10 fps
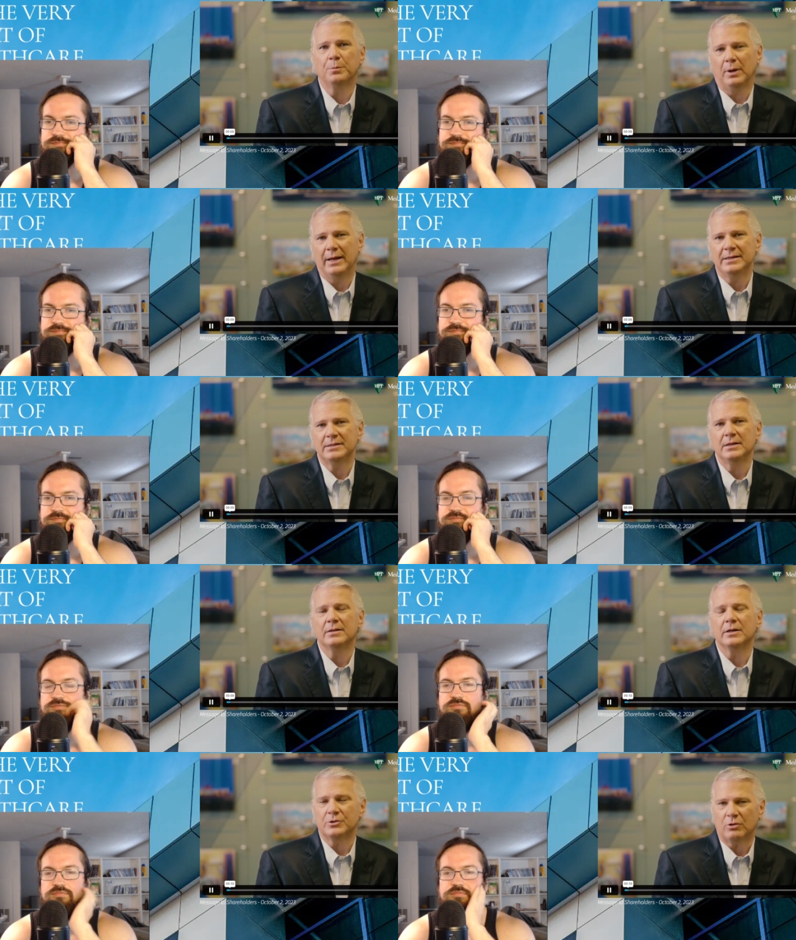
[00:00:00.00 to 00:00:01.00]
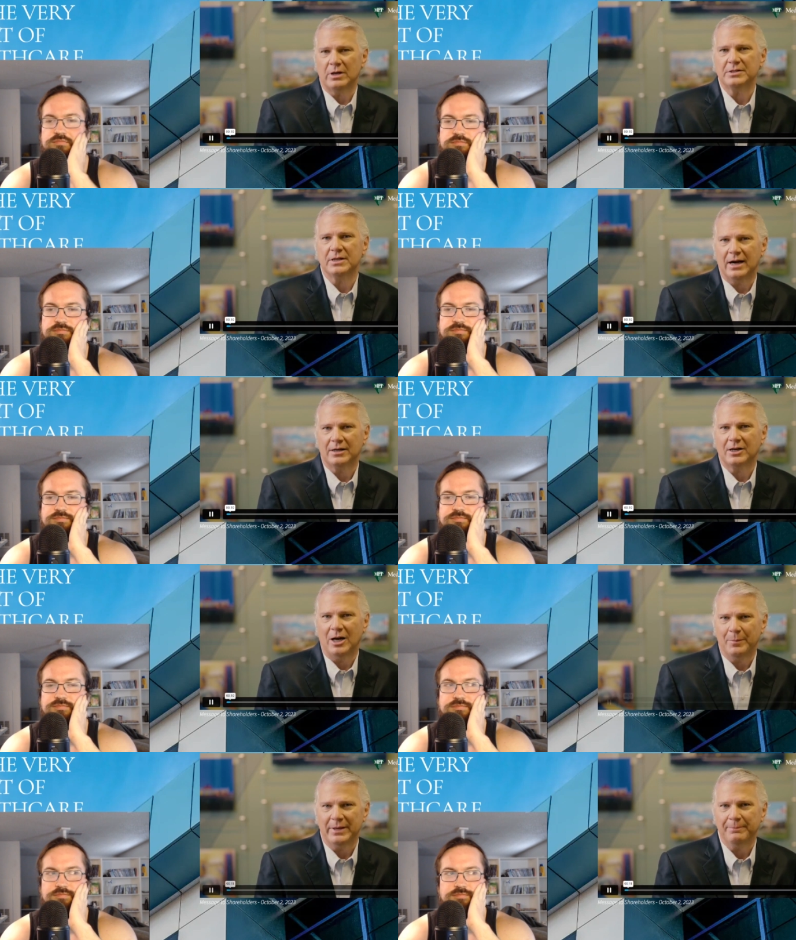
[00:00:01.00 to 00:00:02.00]
Speaker 1: to place their trust in our
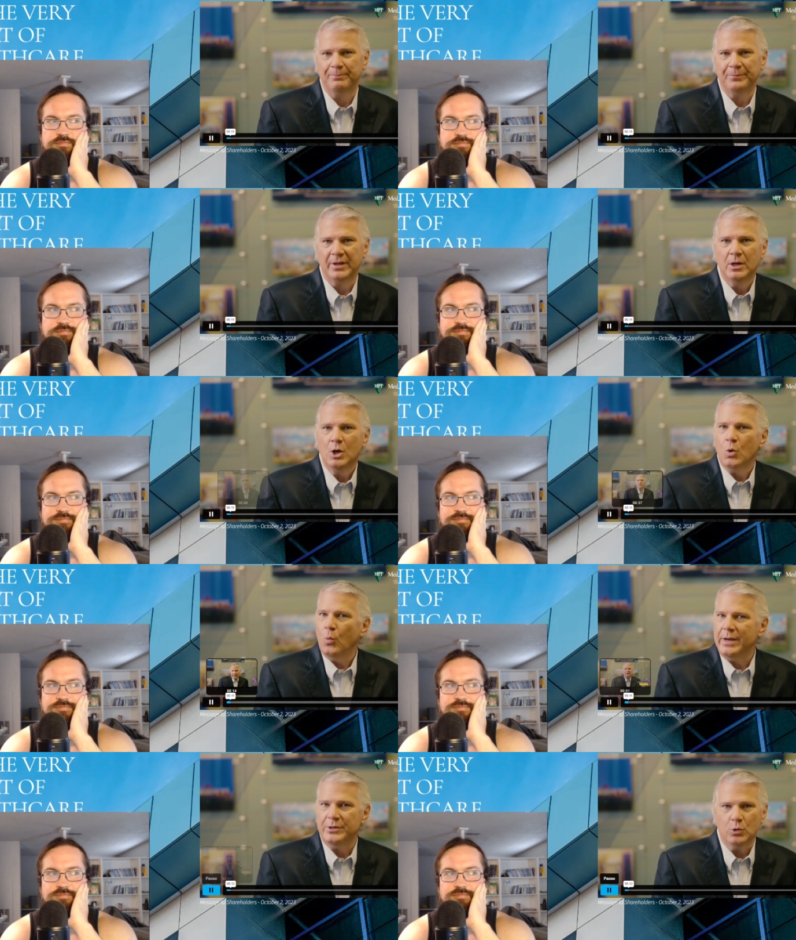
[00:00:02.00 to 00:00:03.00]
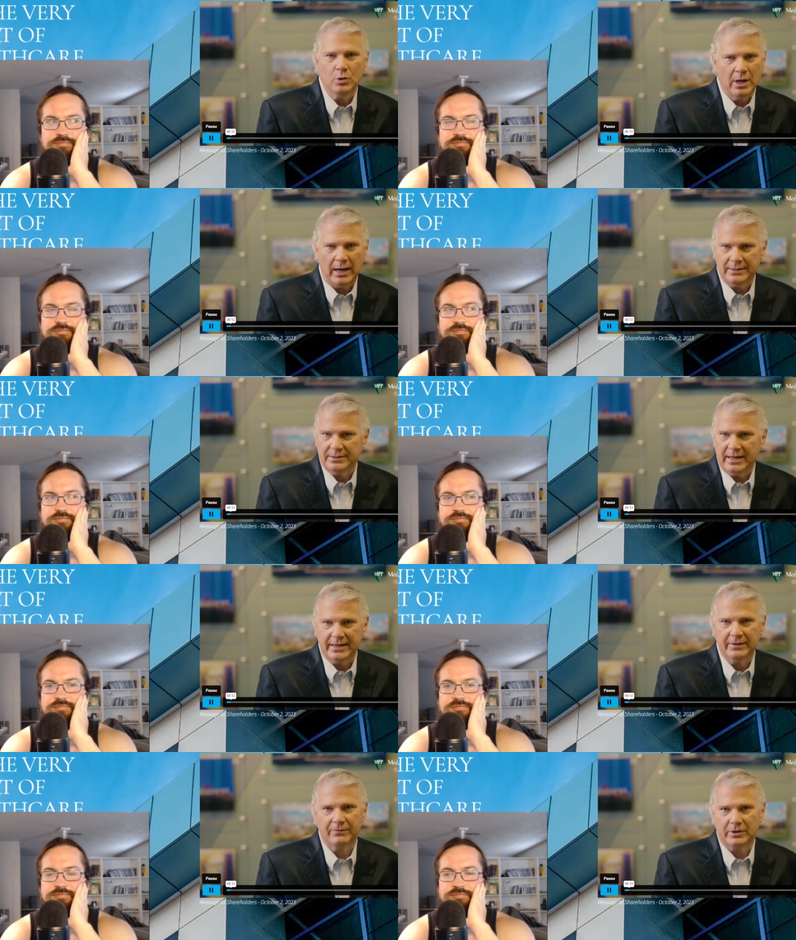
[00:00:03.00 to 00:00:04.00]
company. We do not
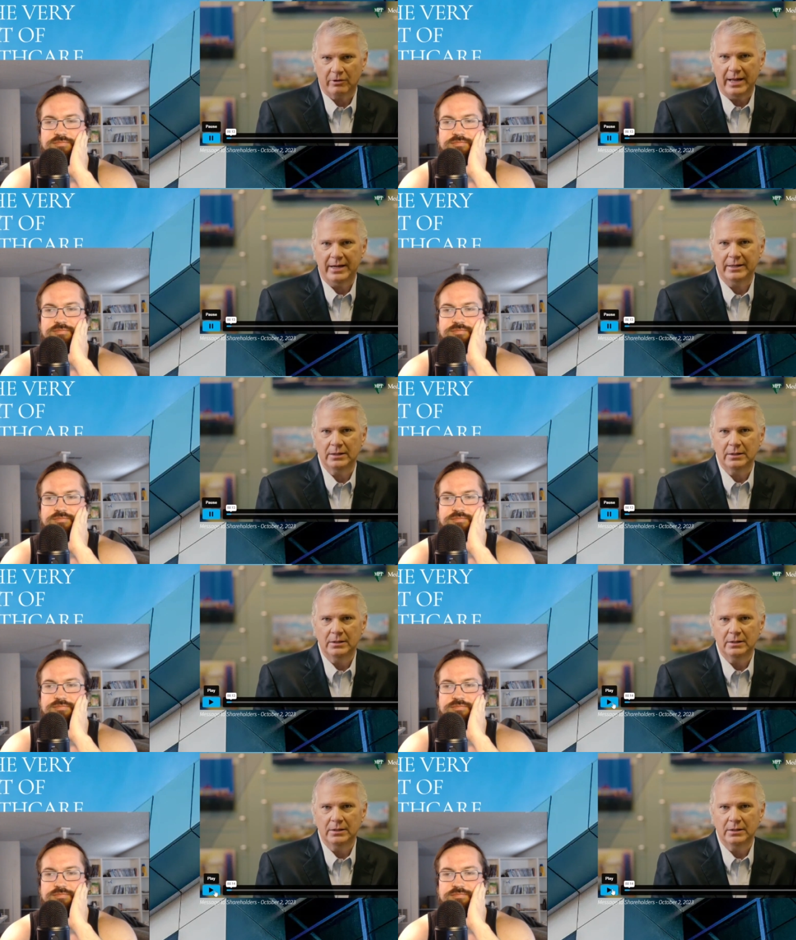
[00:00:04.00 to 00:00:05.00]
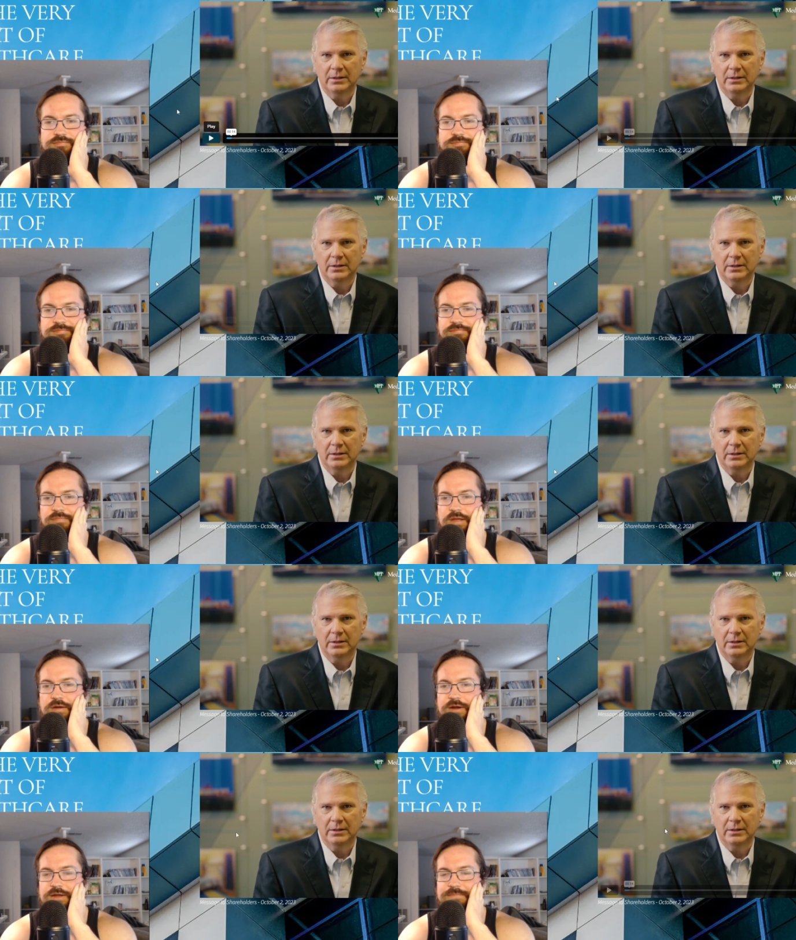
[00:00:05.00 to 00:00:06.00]
take it for granted.
Speaker 2: All
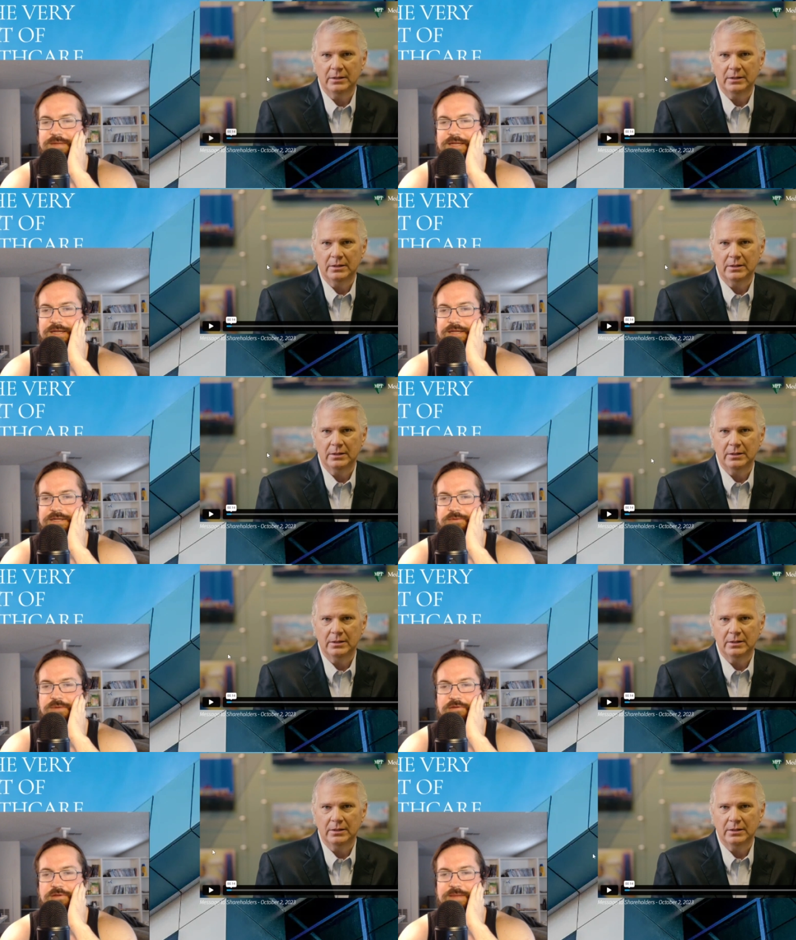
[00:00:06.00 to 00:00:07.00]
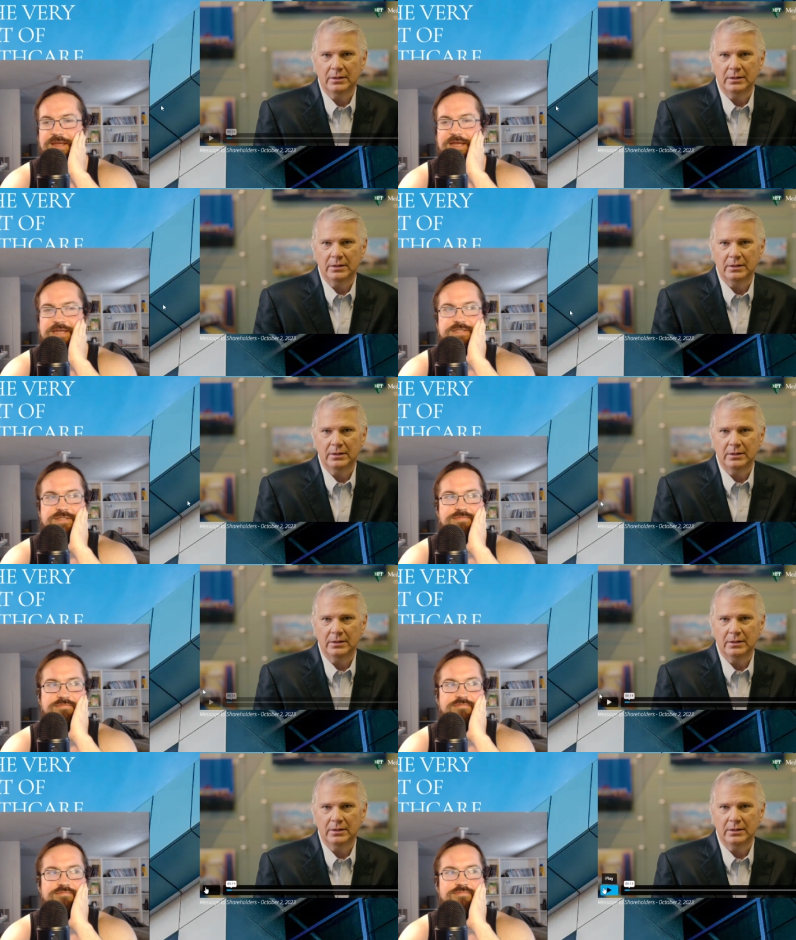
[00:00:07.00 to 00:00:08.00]
right, uh, you're welcome, I guess.
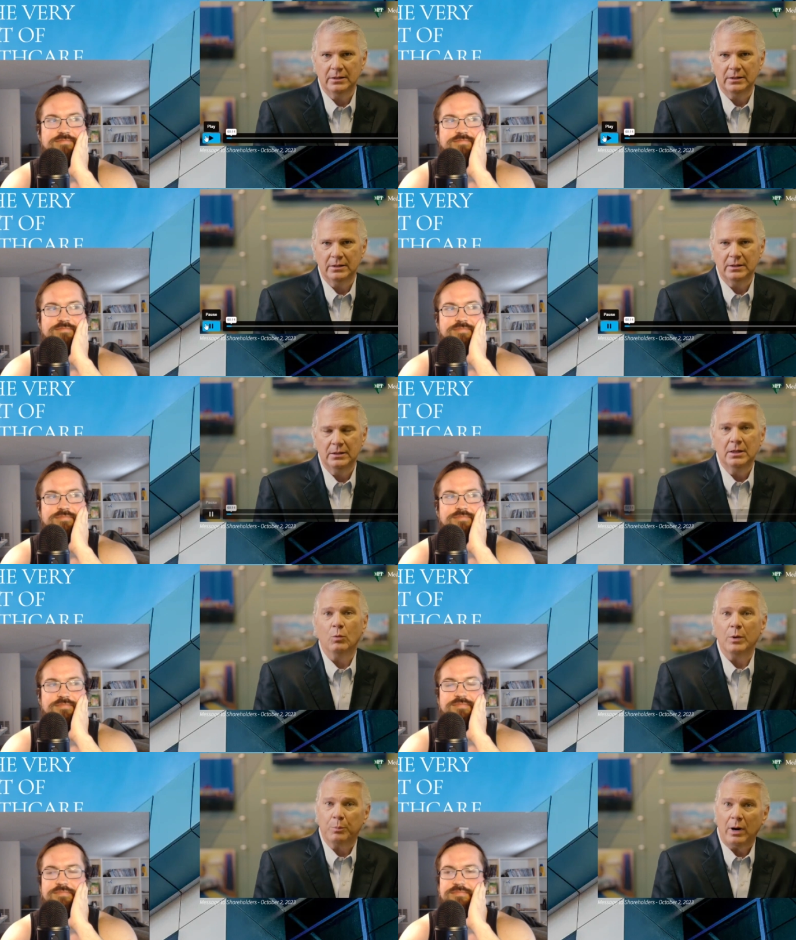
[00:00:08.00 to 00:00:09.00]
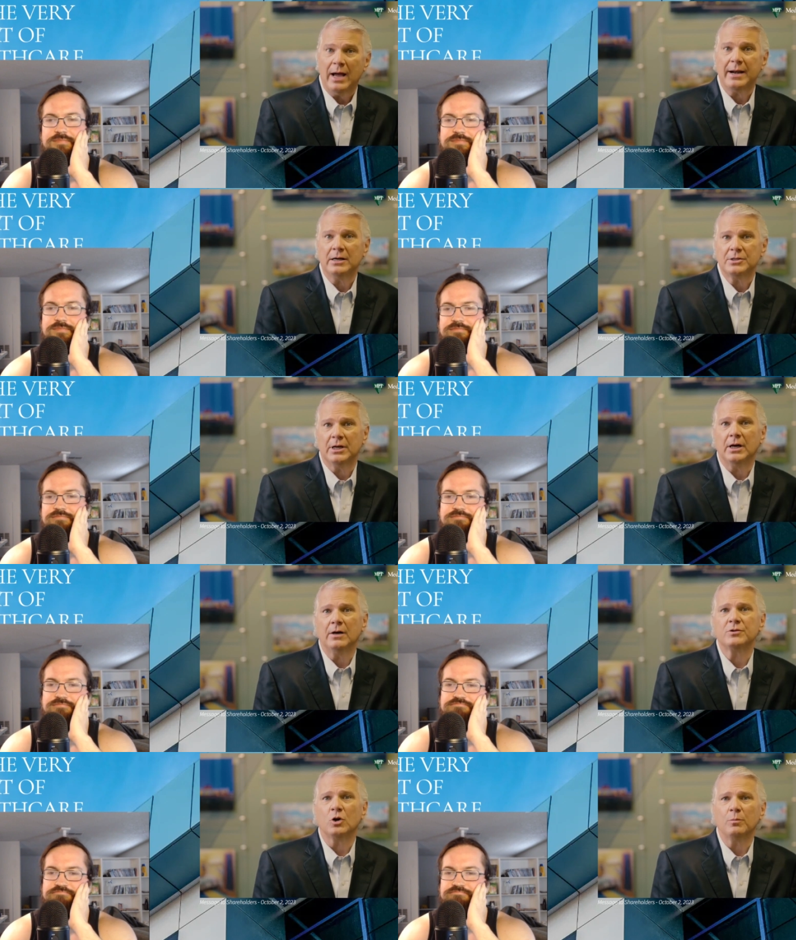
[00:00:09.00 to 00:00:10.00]
Speaker 1: We pride
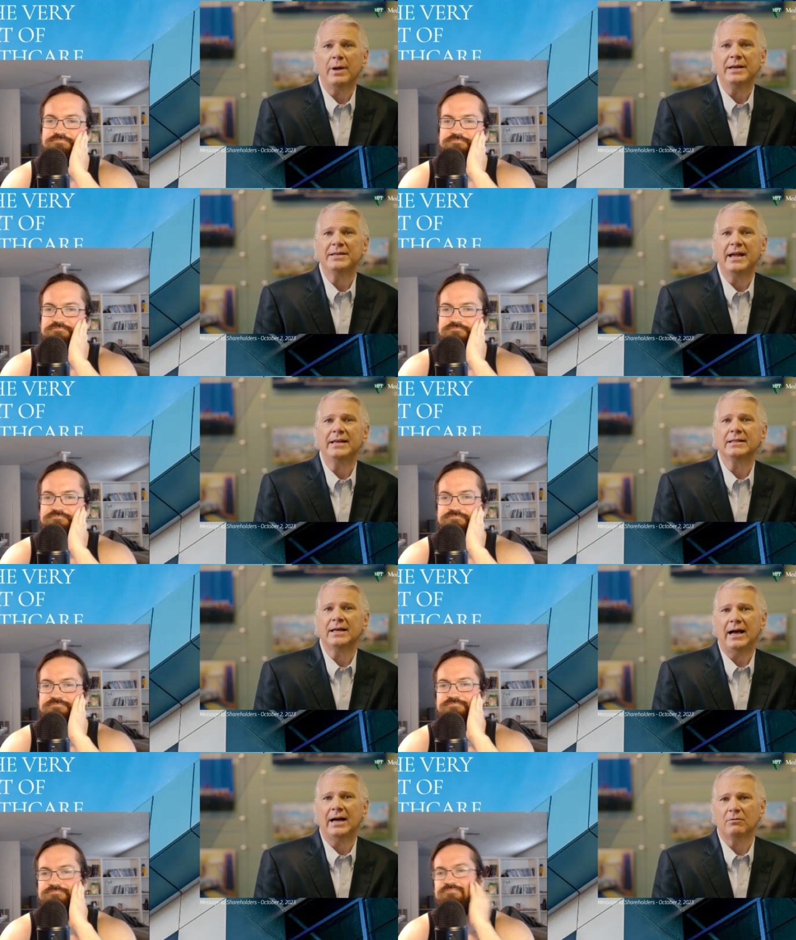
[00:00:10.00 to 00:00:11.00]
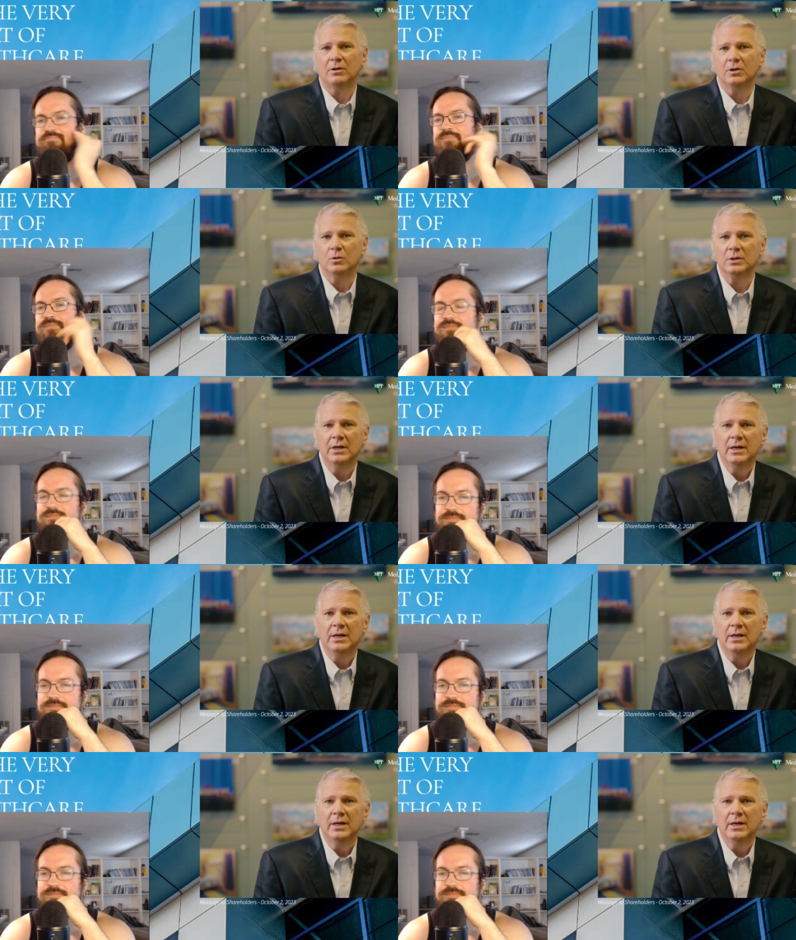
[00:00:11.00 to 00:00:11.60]
ourselves on maintaining the high road,